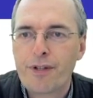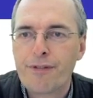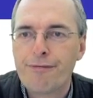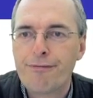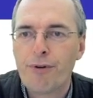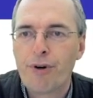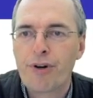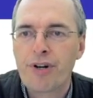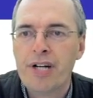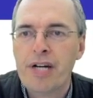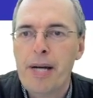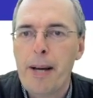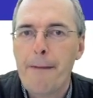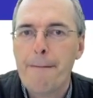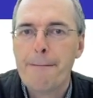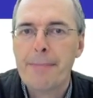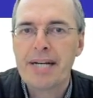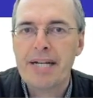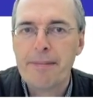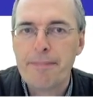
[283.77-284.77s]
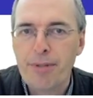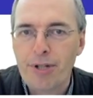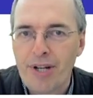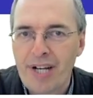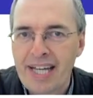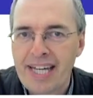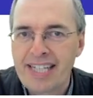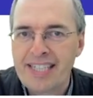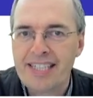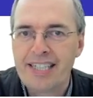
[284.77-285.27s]
for
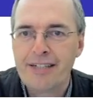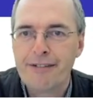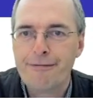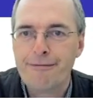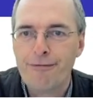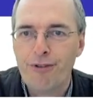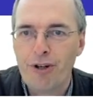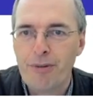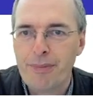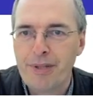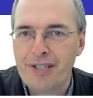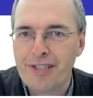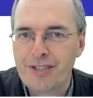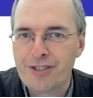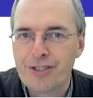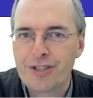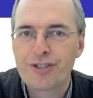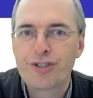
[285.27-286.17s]
manipulating formulas,